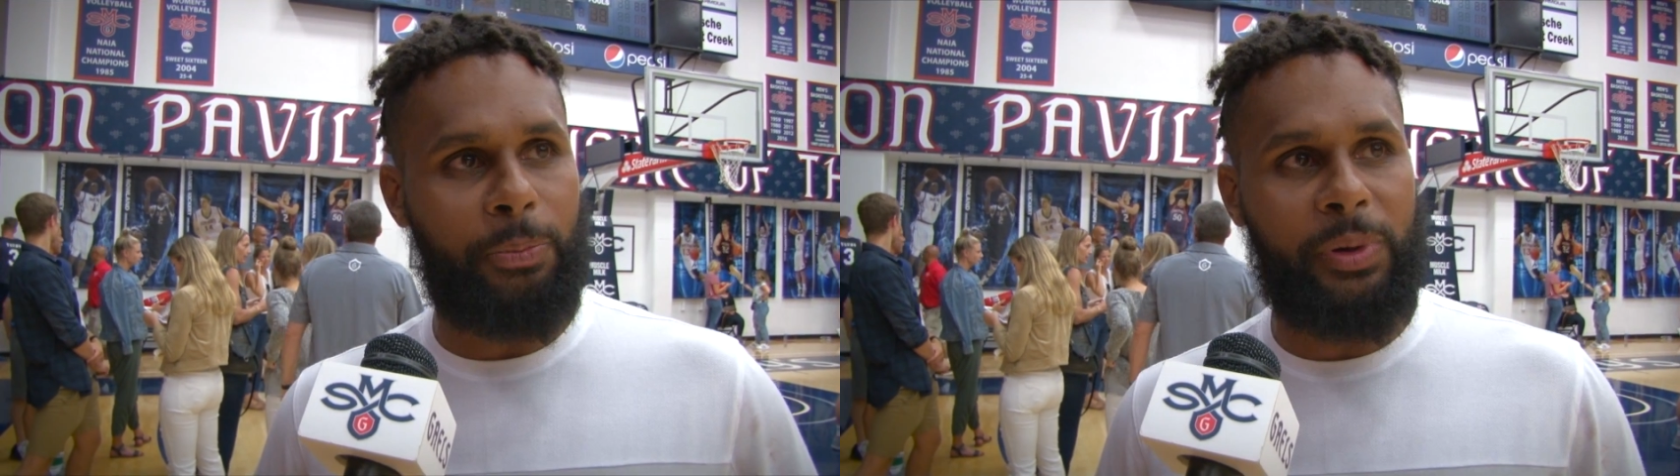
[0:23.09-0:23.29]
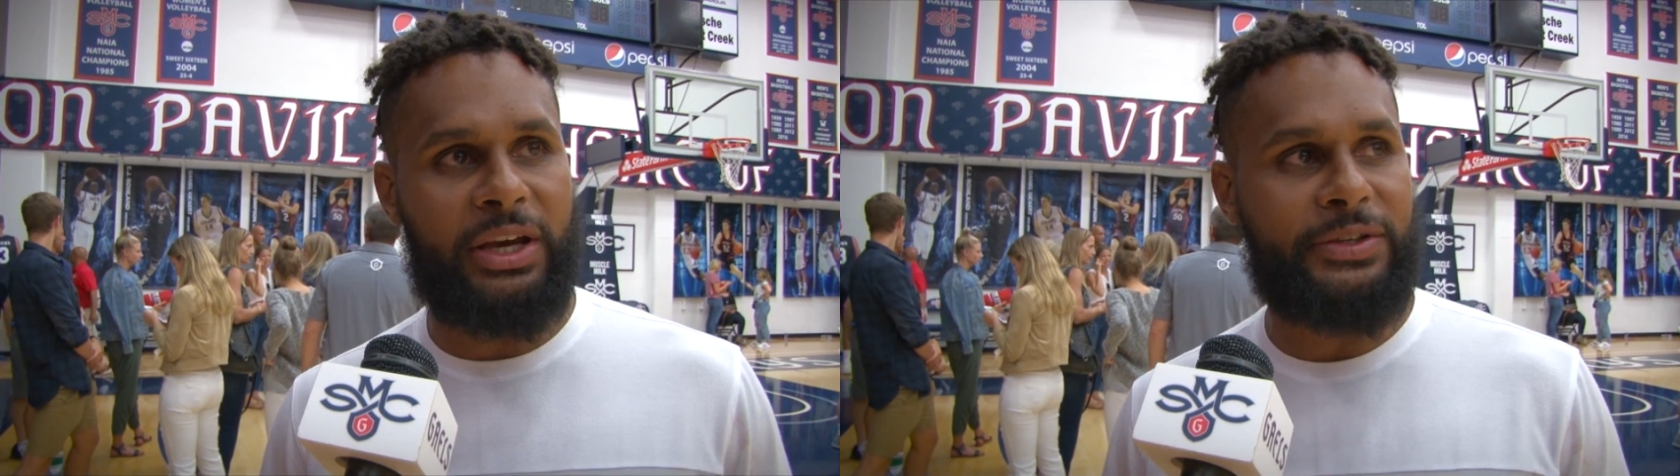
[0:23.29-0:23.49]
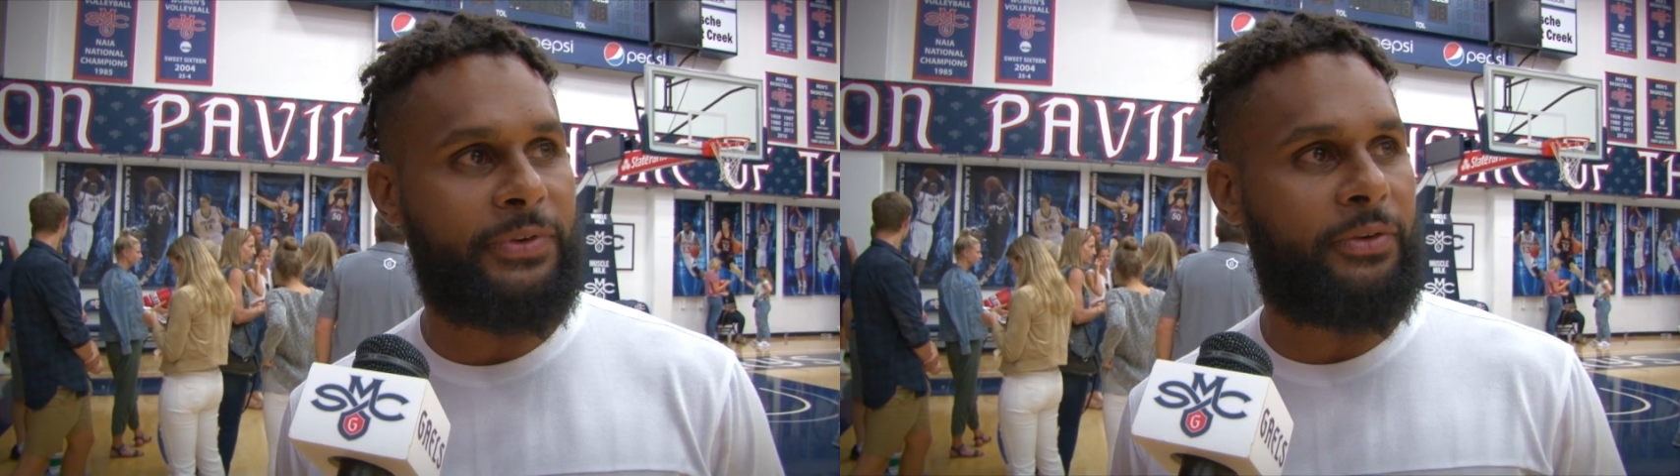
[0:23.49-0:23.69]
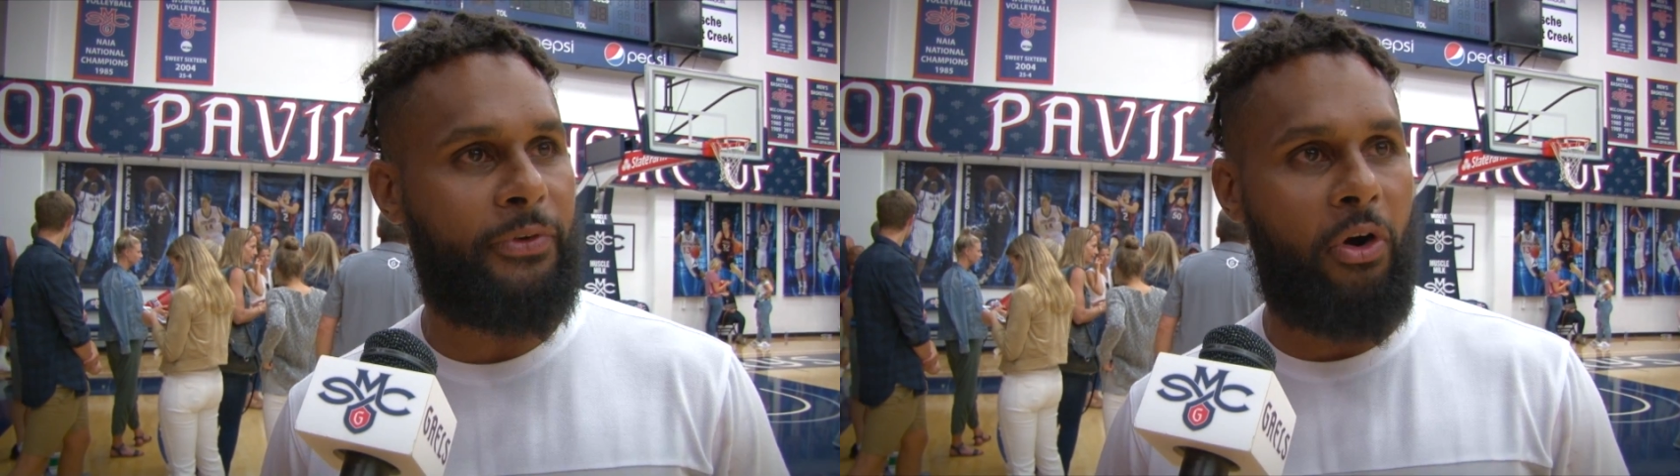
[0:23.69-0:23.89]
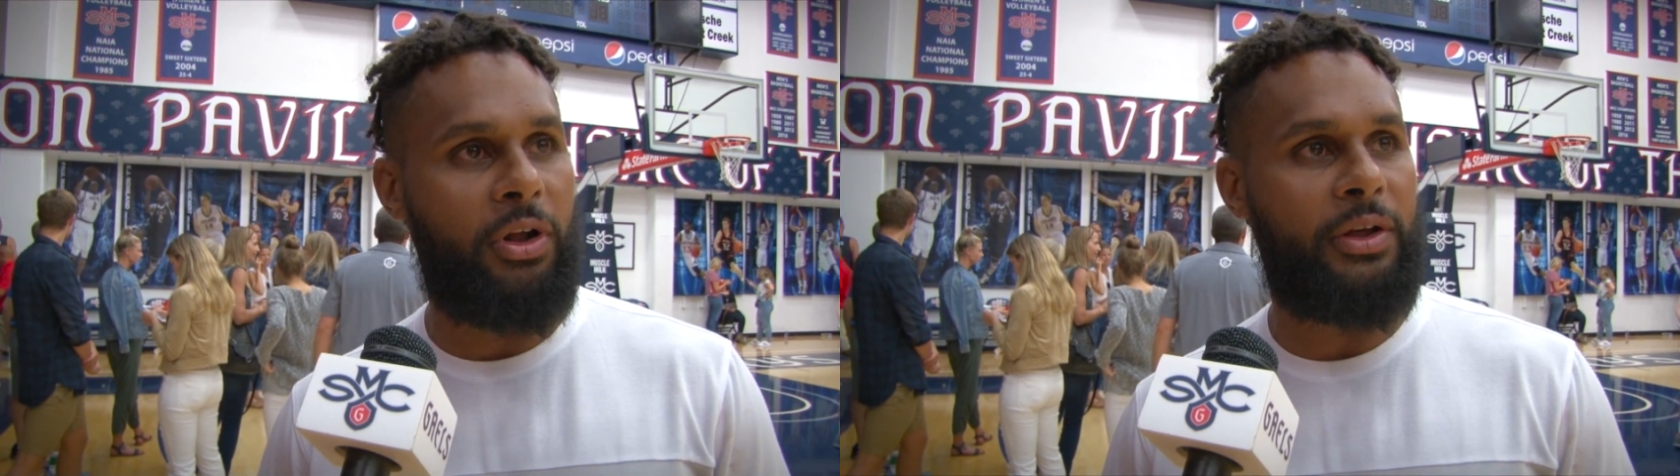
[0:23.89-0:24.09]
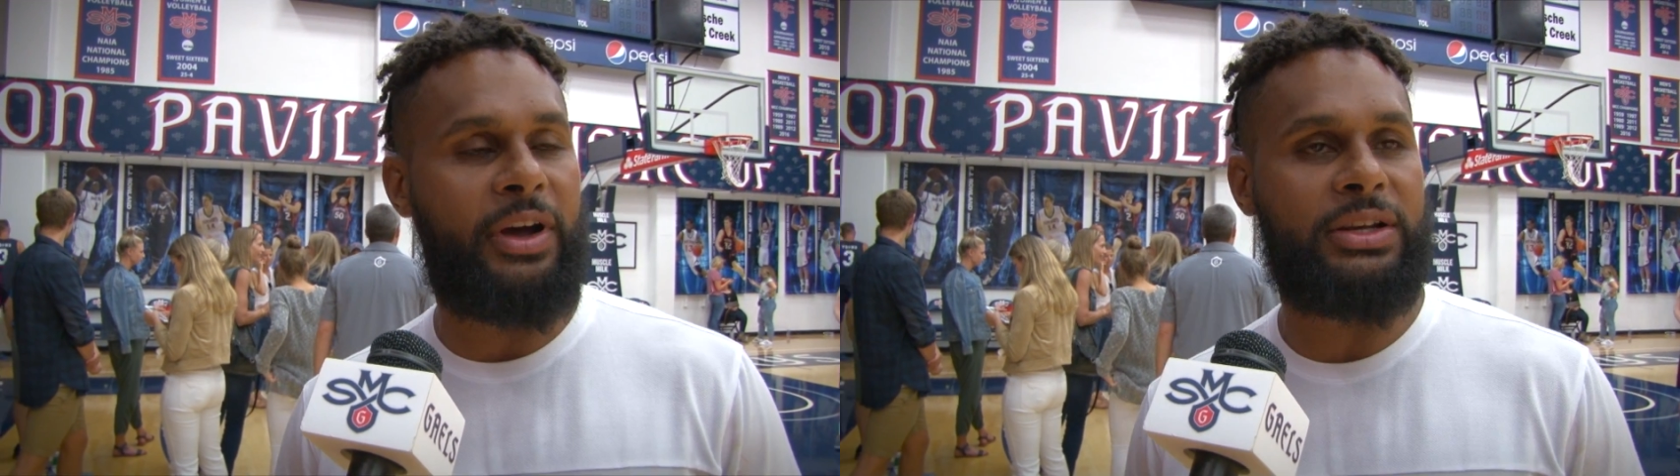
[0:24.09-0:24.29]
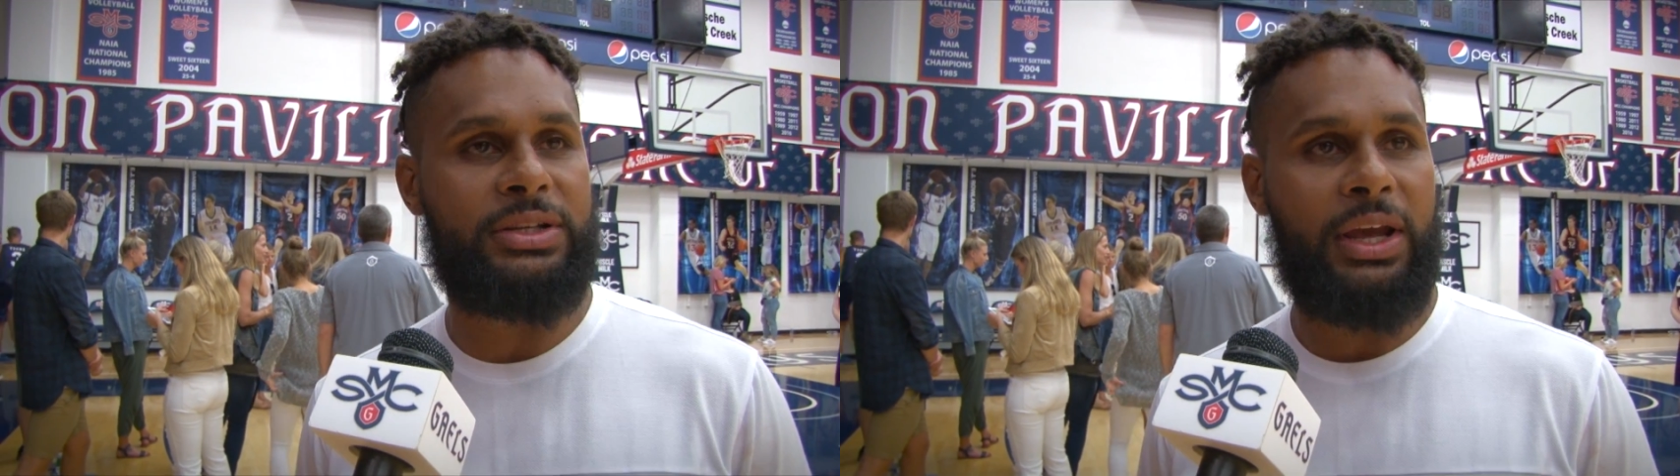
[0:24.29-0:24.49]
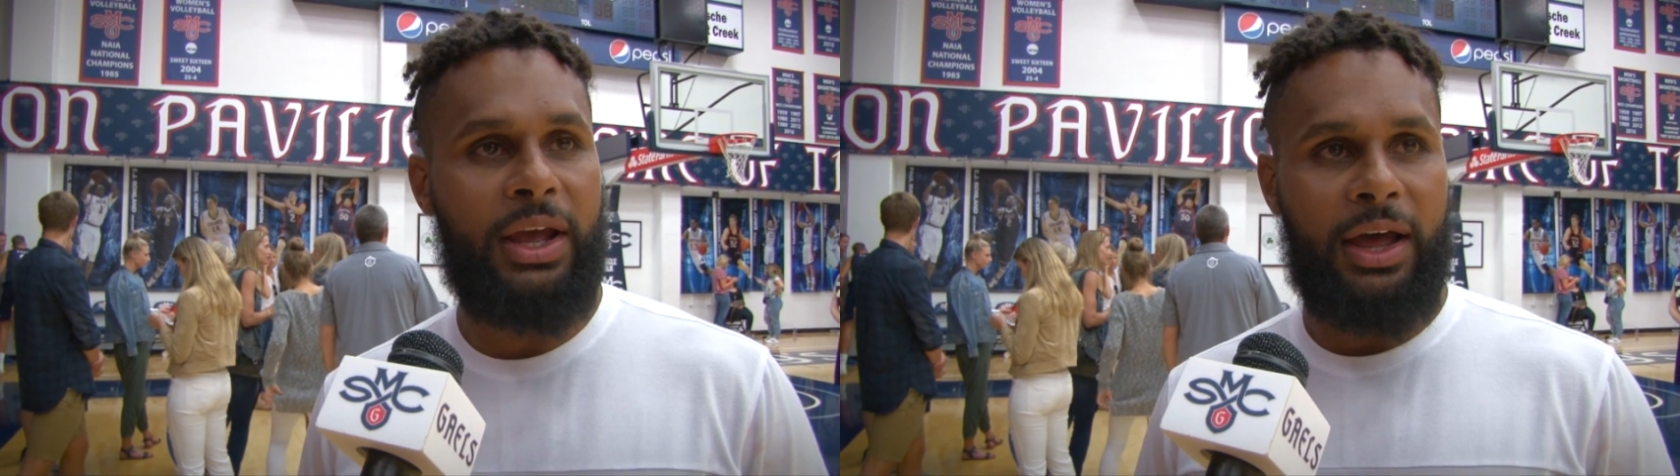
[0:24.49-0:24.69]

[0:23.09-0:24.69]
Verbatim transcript: place for, for all of us.